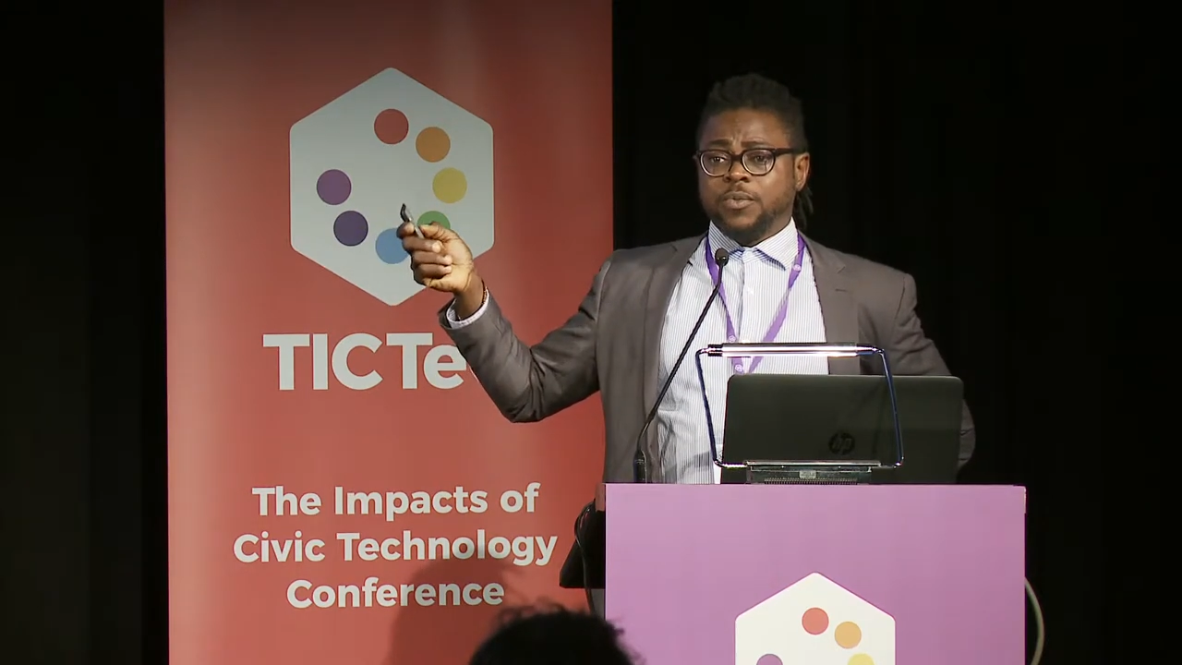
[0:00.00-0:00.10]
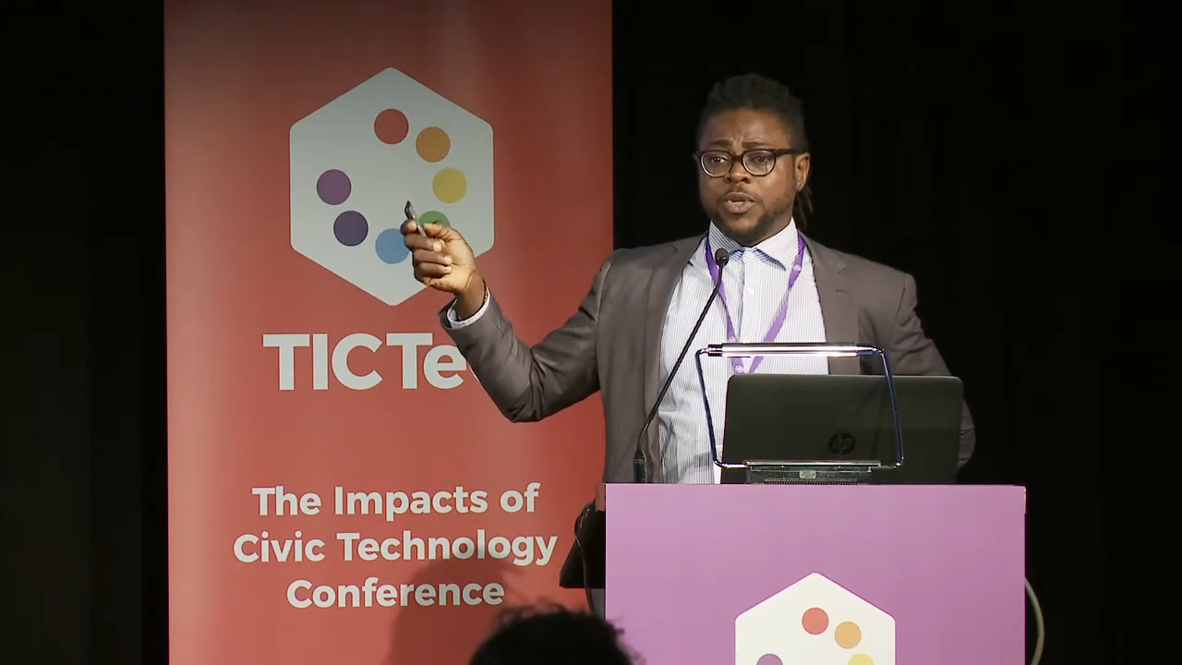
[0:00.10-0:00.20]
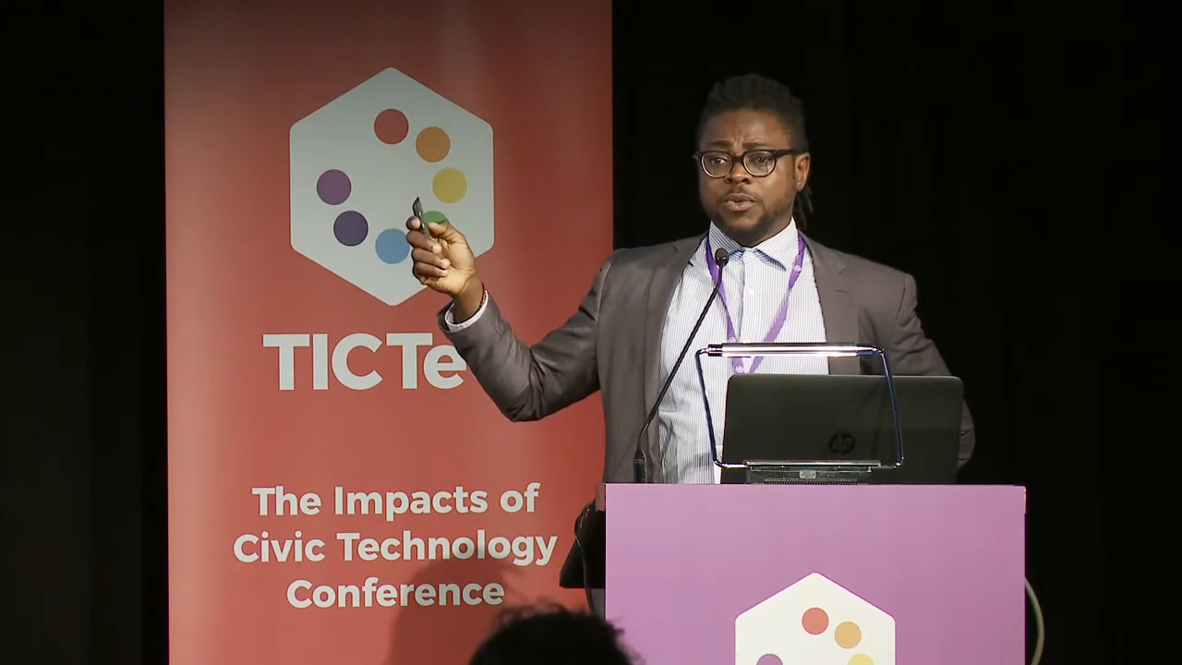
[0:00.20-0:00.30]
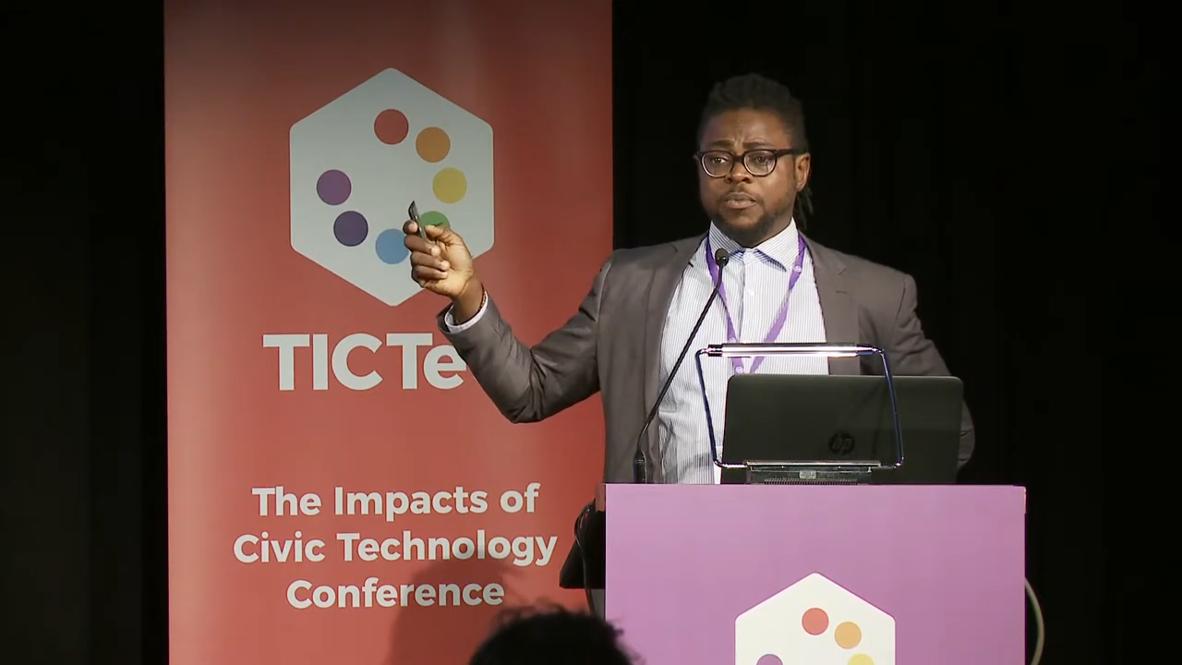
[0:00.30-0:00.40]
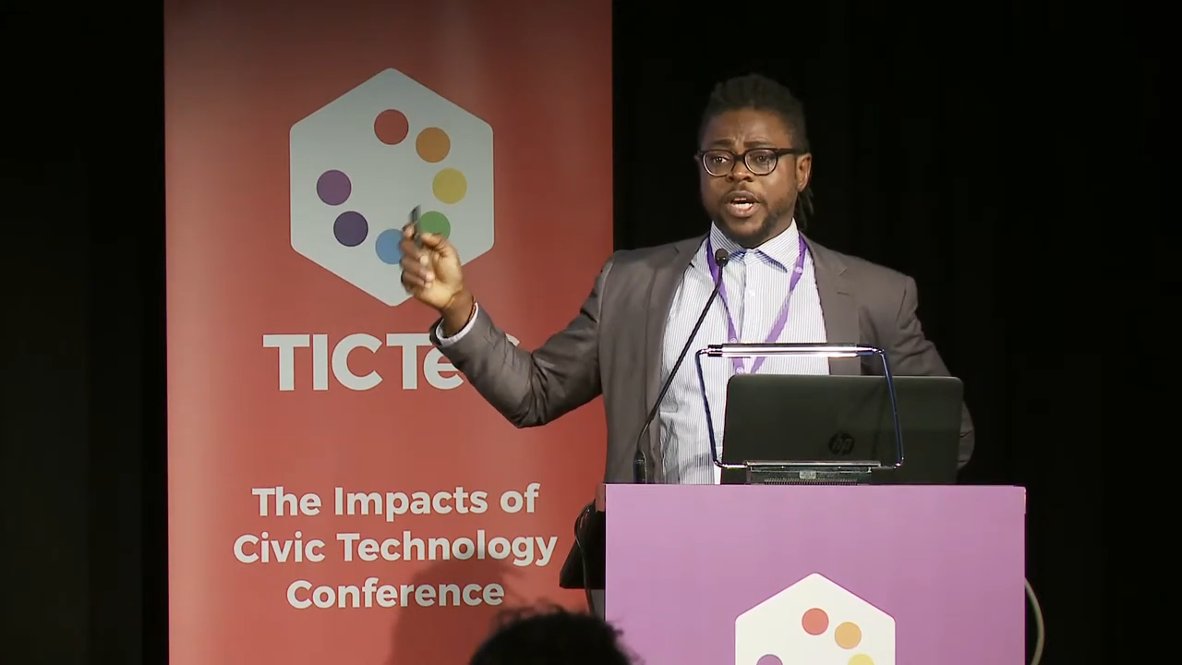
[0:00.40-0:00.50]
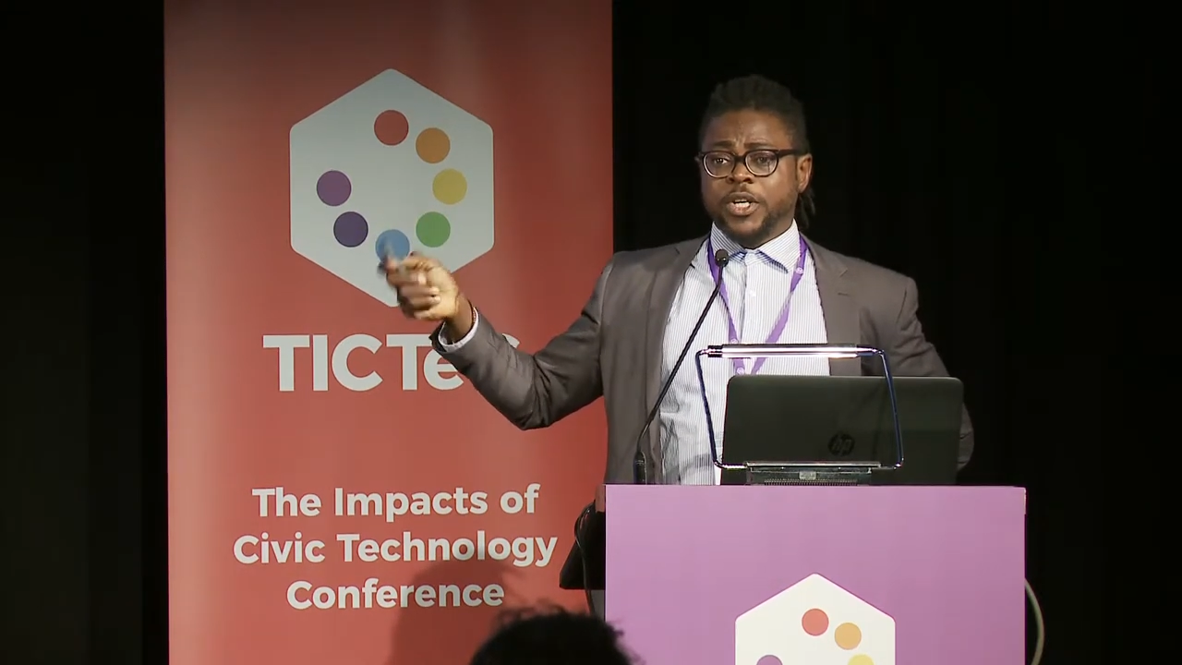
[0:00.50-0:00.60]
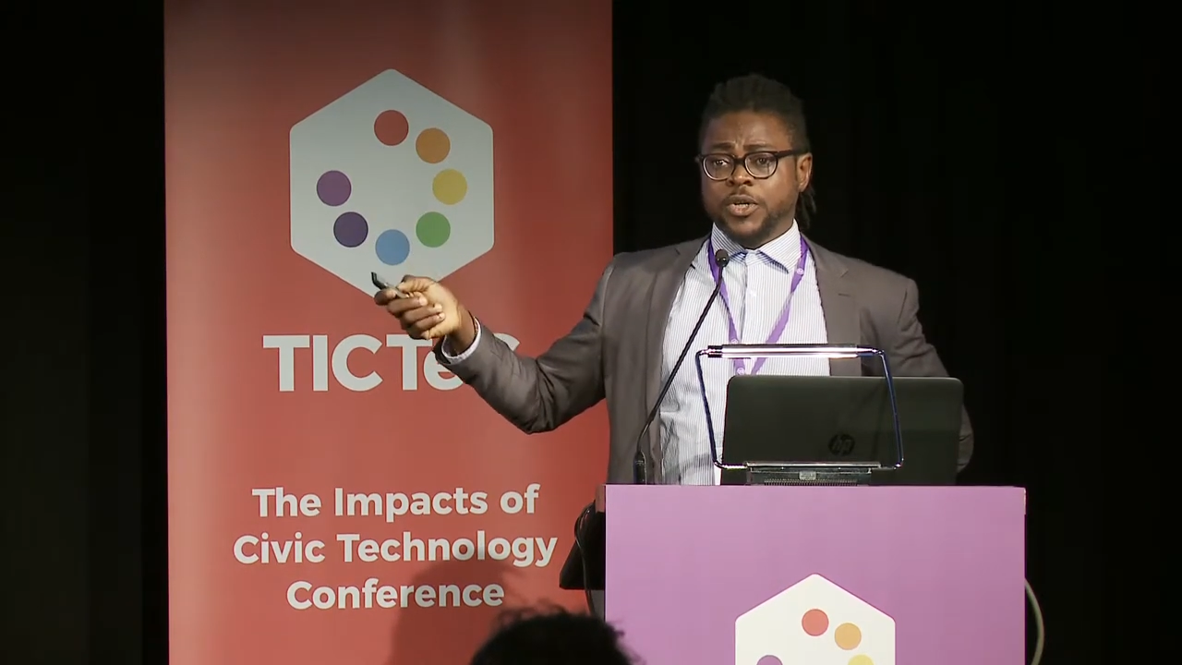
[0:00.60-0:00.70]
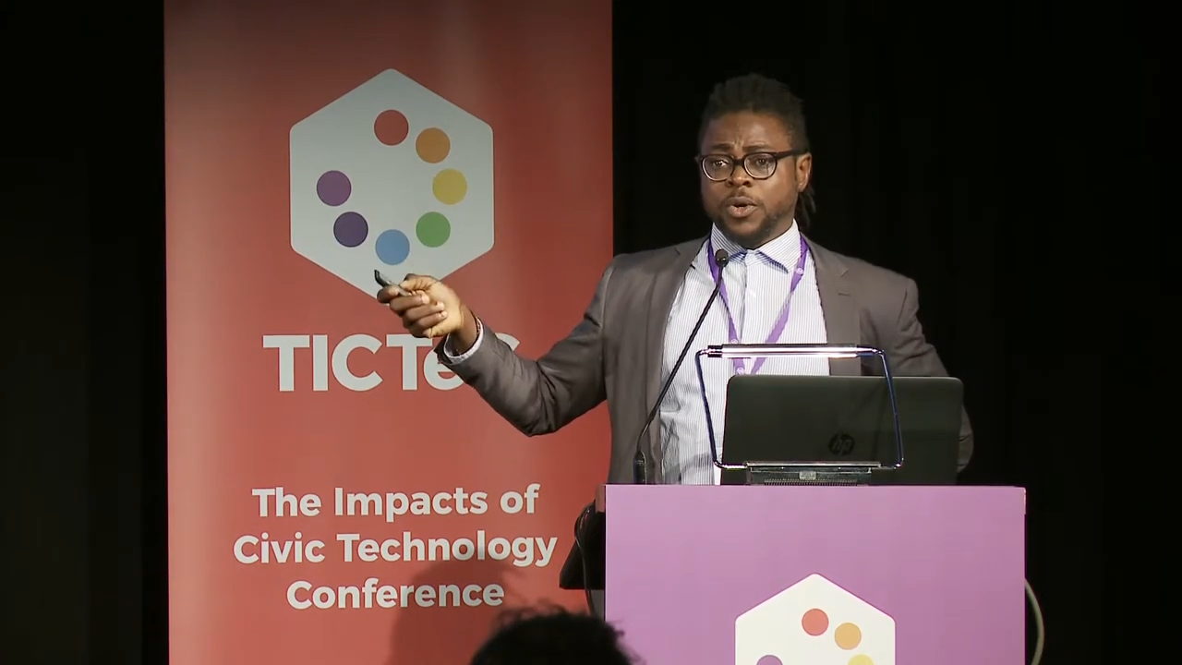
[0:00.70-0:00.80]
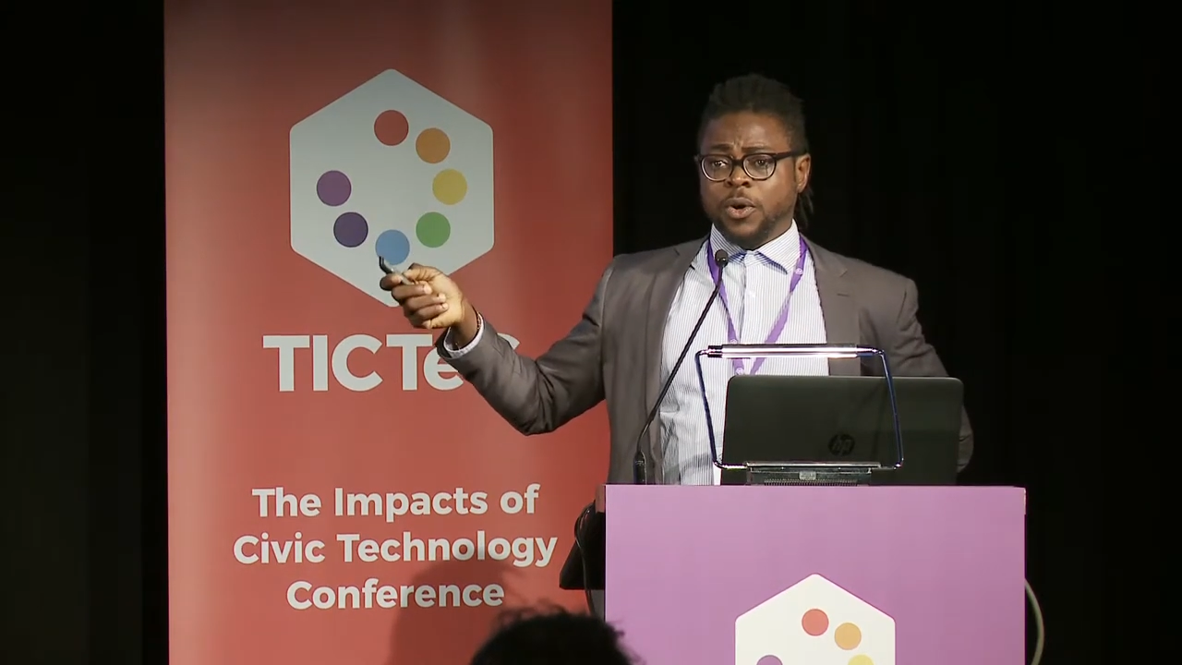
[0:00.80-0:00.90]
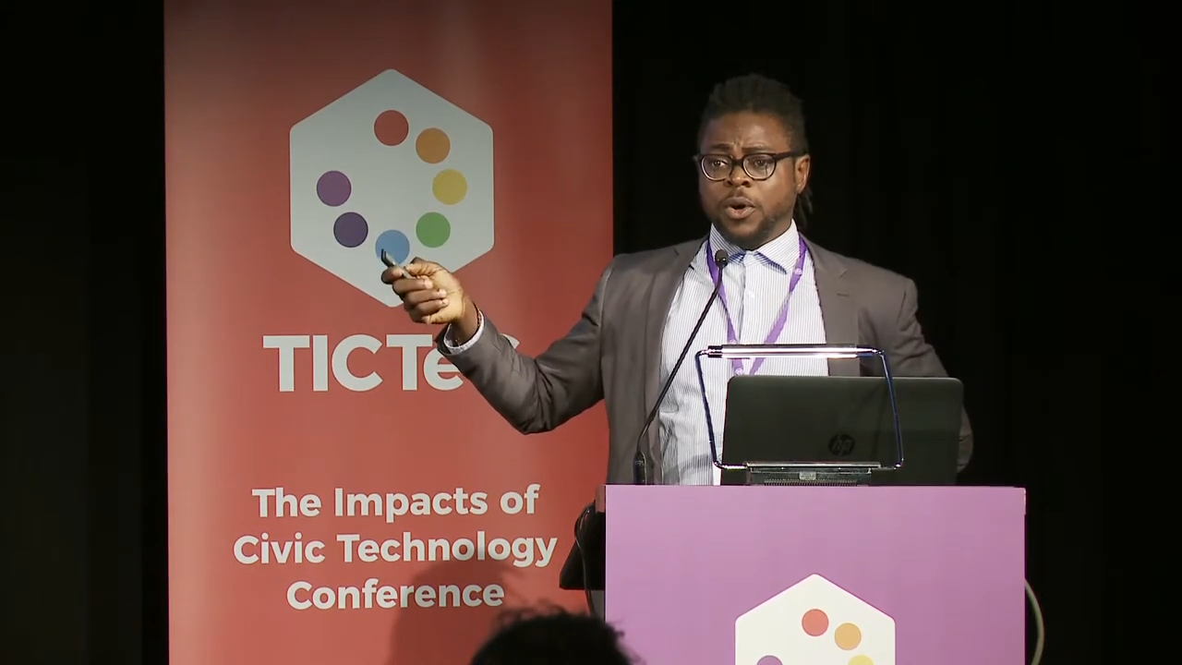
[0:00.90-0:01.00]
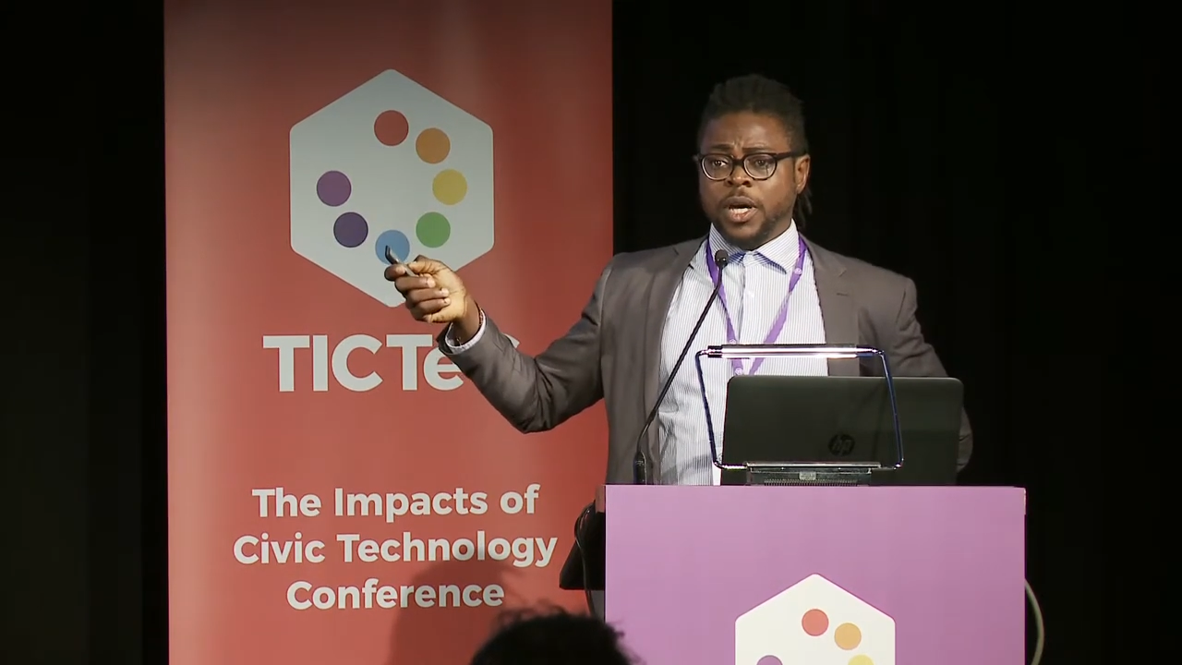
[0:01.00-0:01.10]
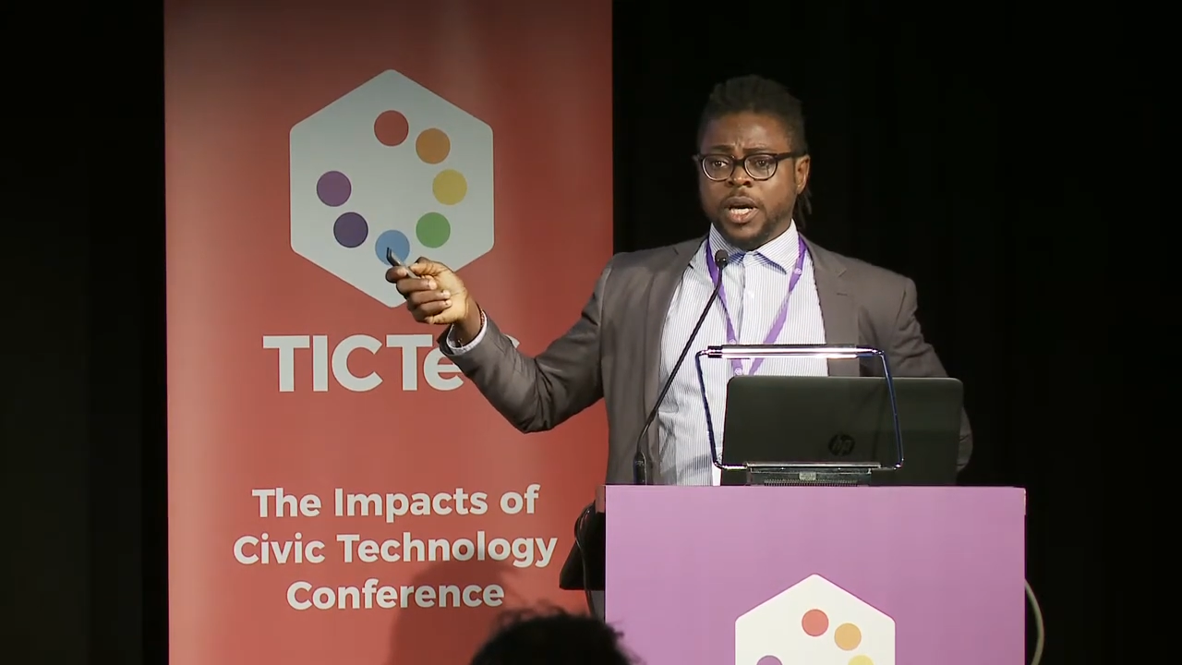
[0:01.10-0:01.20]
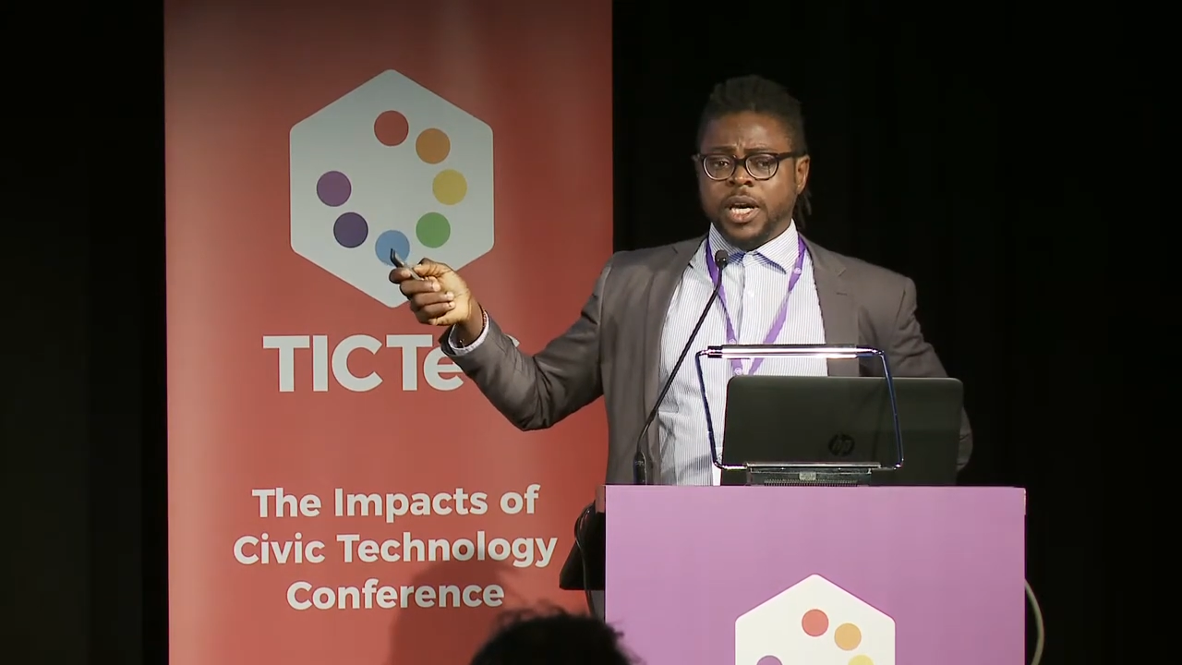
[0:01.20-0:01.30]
we should make sure